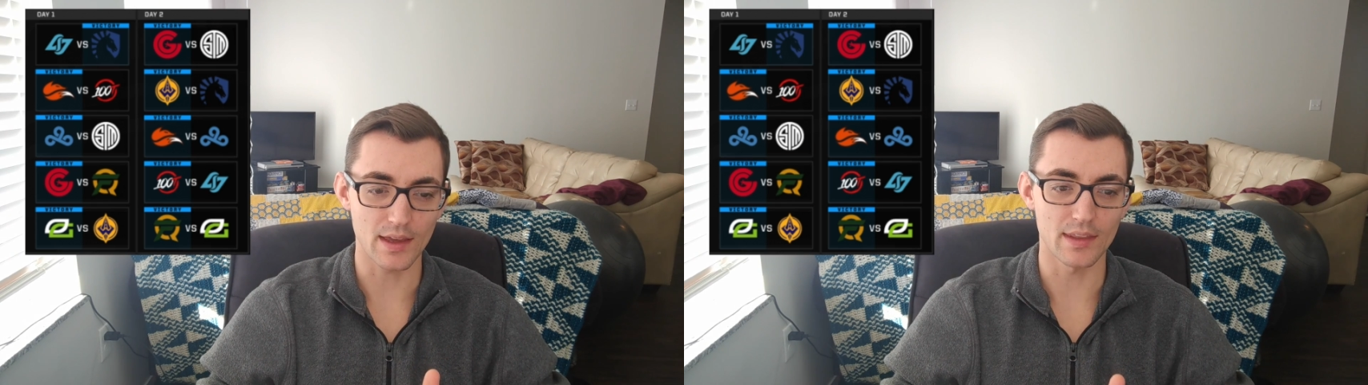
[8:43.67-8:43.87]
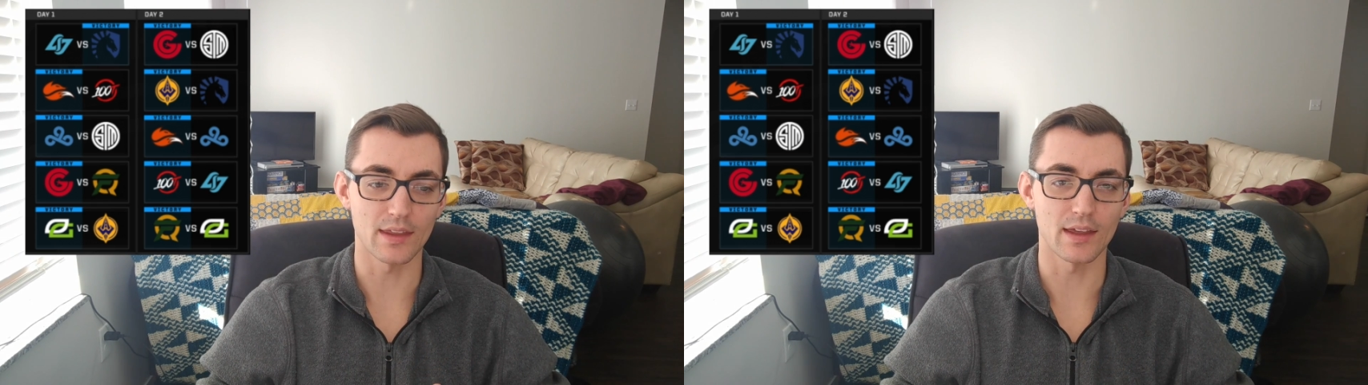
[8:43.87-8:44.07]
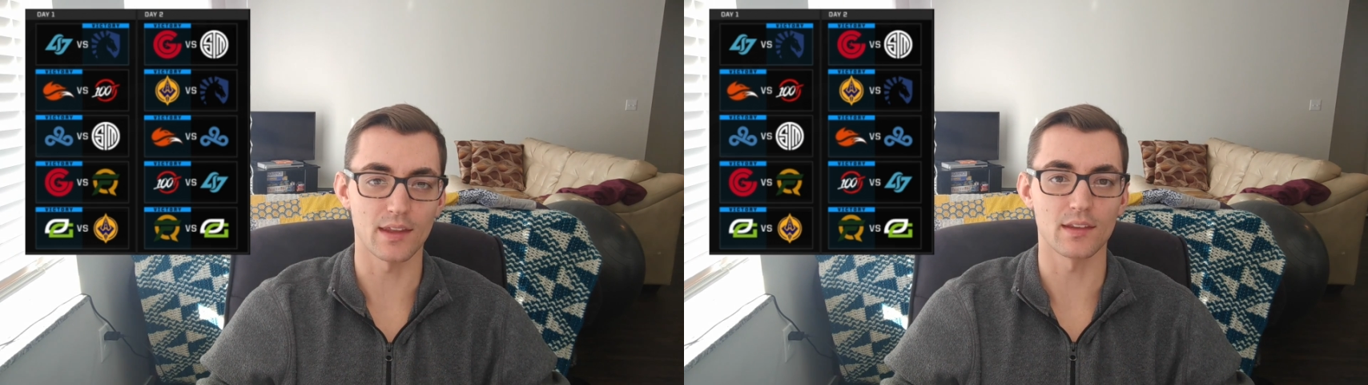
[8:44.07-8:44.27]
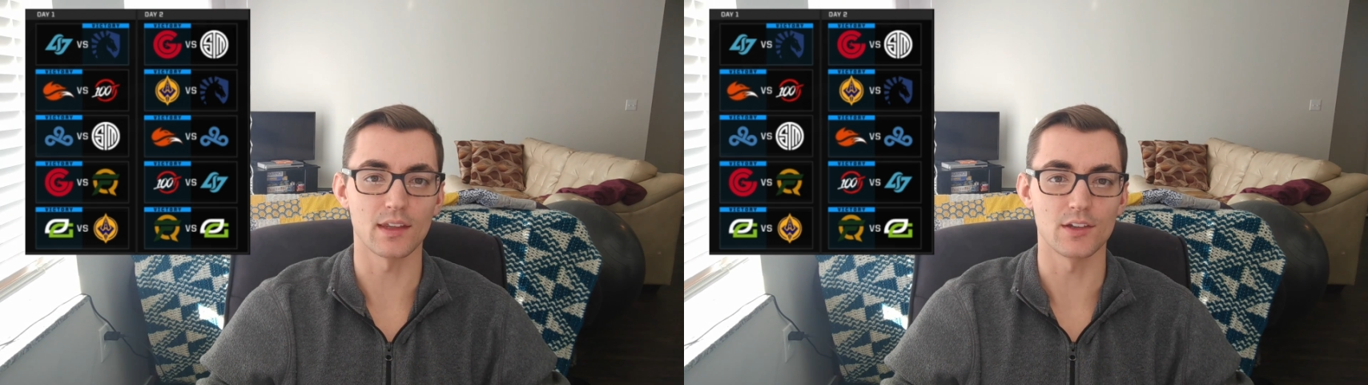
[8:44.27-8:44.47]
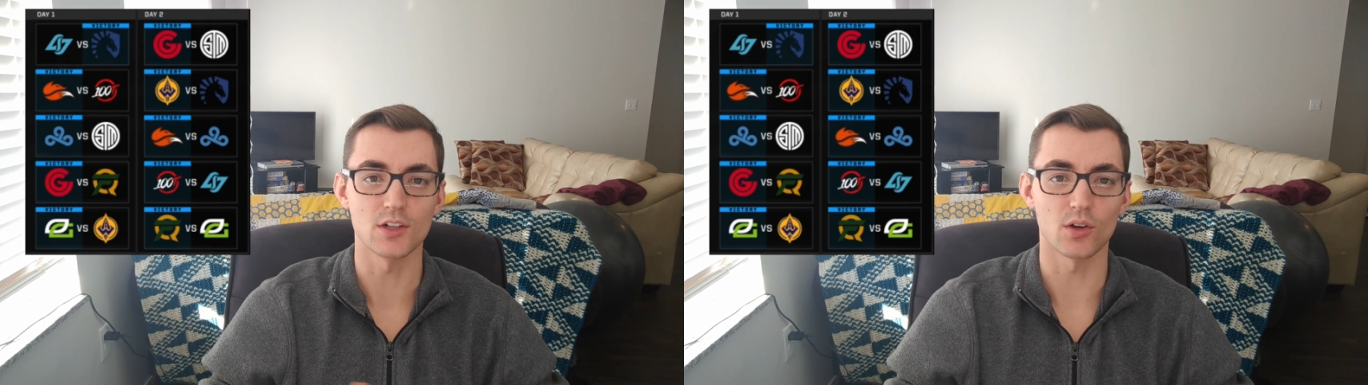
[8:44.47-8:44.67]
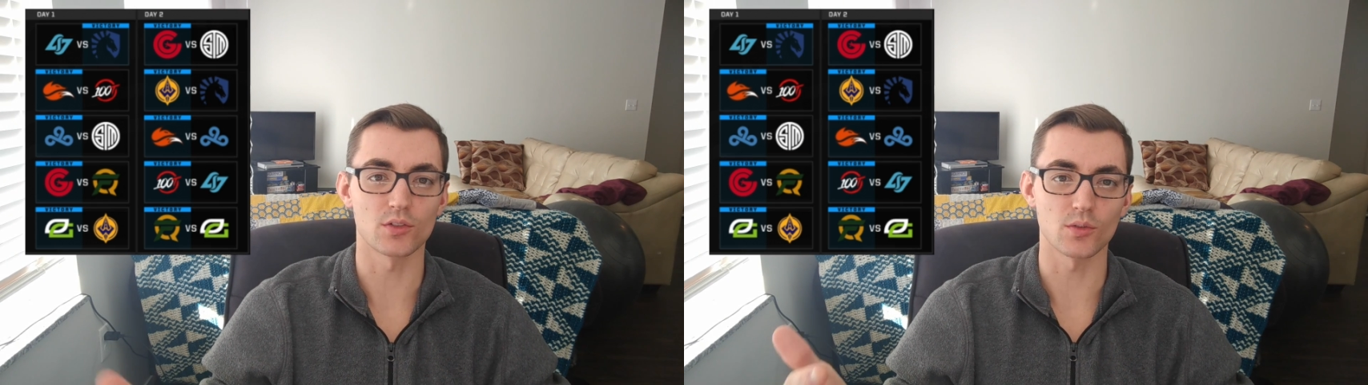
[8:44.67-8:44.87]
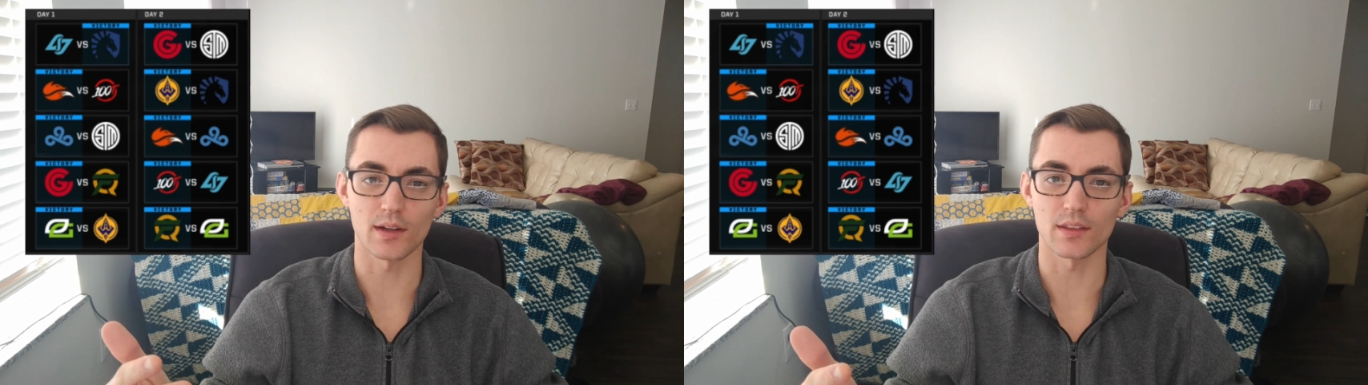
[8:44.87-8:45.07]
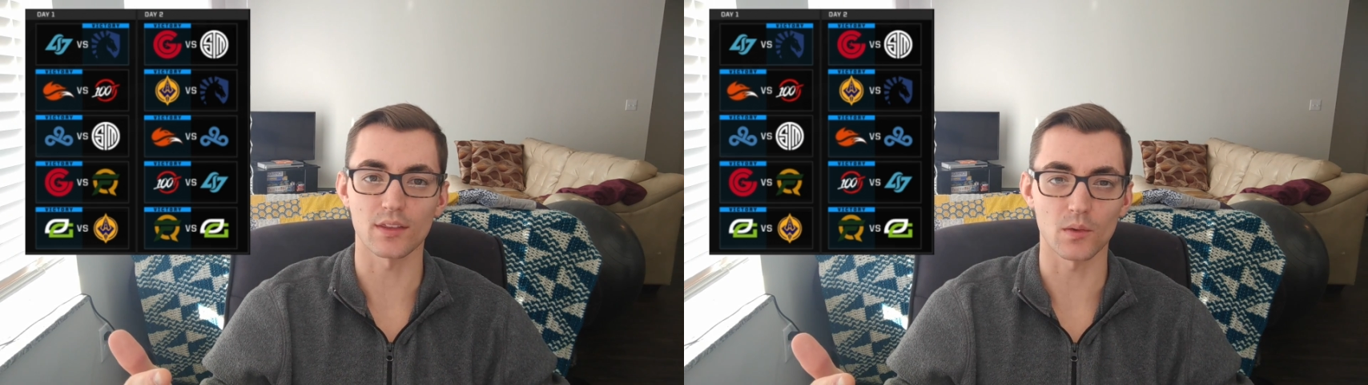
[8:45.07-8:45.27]
and then they don't do
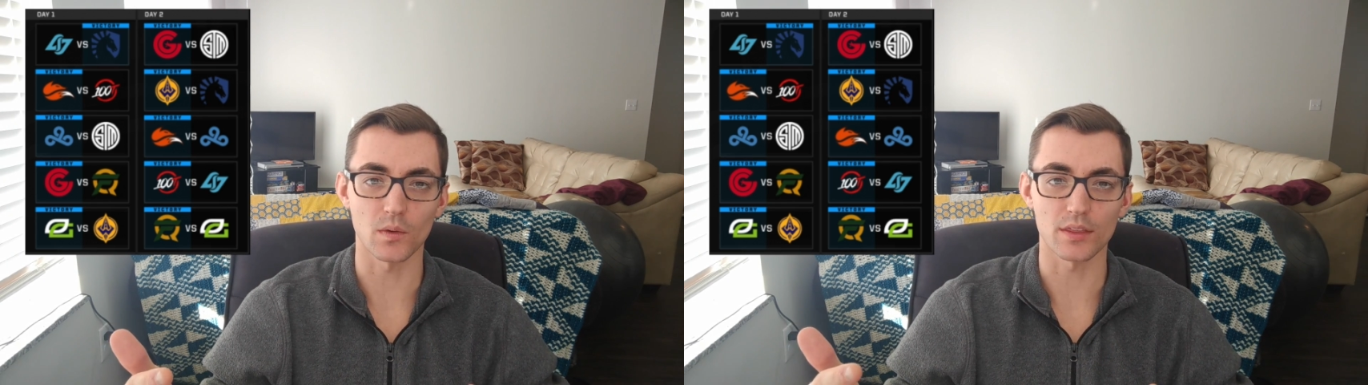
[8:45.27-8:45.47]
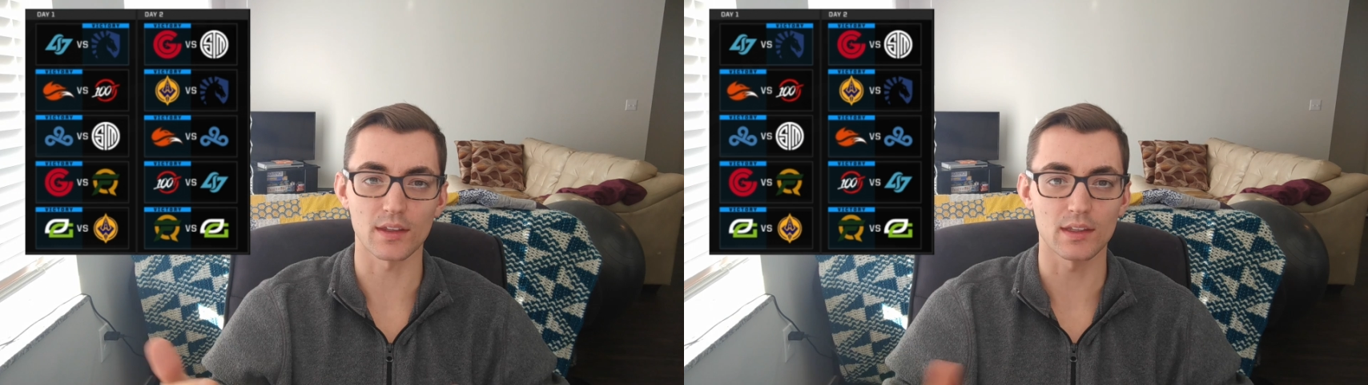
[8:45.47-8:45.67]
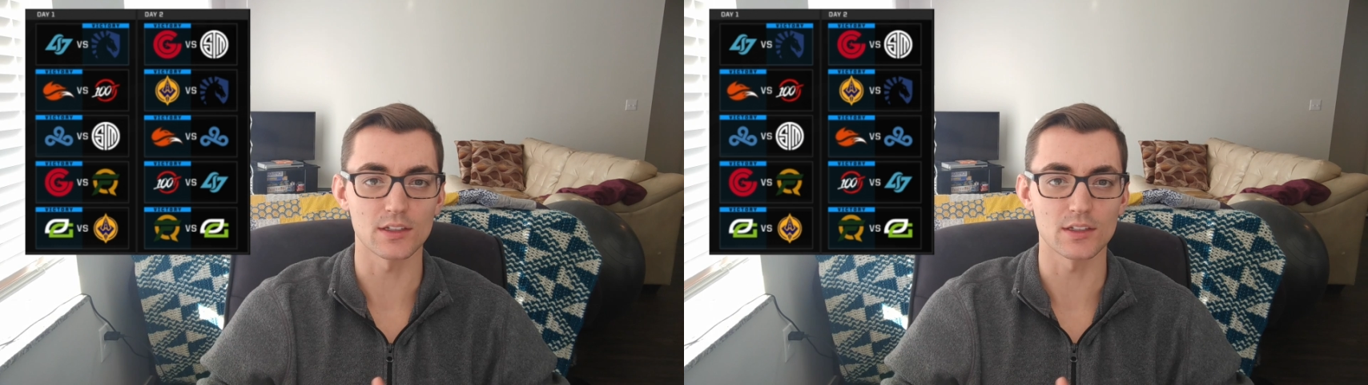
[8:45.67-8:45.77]
anything with it.